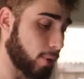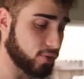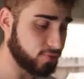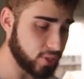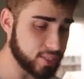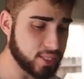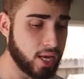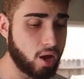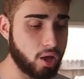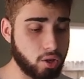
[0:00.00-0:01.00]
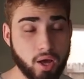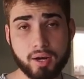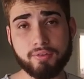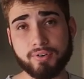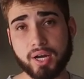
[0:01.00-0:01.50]
month for this. A
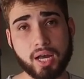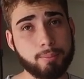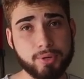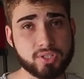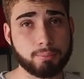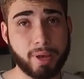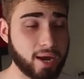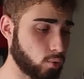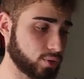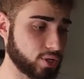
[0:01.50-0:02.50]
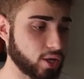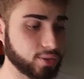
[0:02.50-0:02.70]
lot of uh, companies are backordered